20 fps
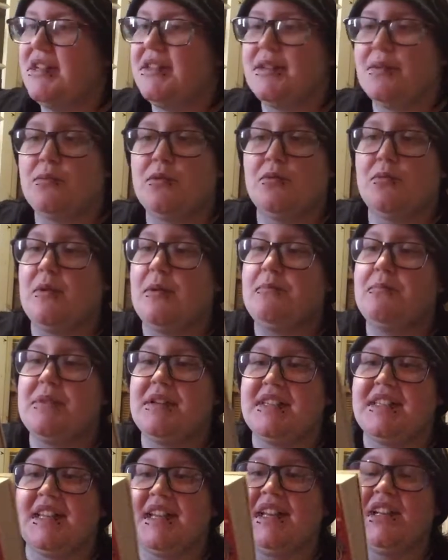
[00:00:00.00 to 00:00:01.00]
someone went
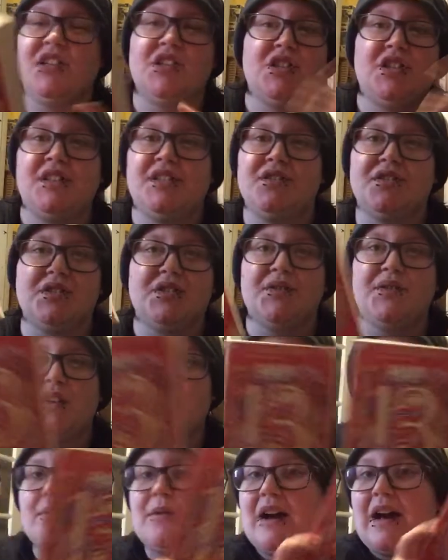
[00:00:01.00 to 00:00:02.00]
missing and she's got to
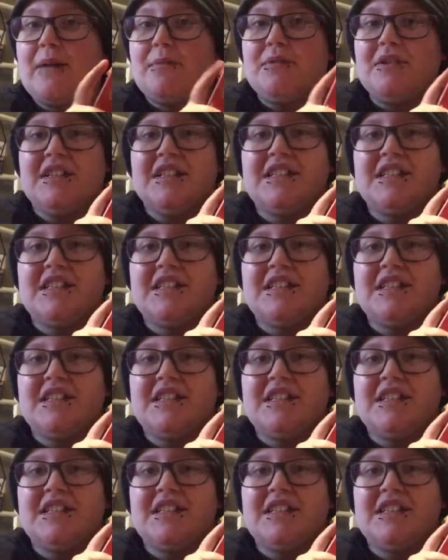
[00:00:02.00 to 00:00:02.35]
find out what happened.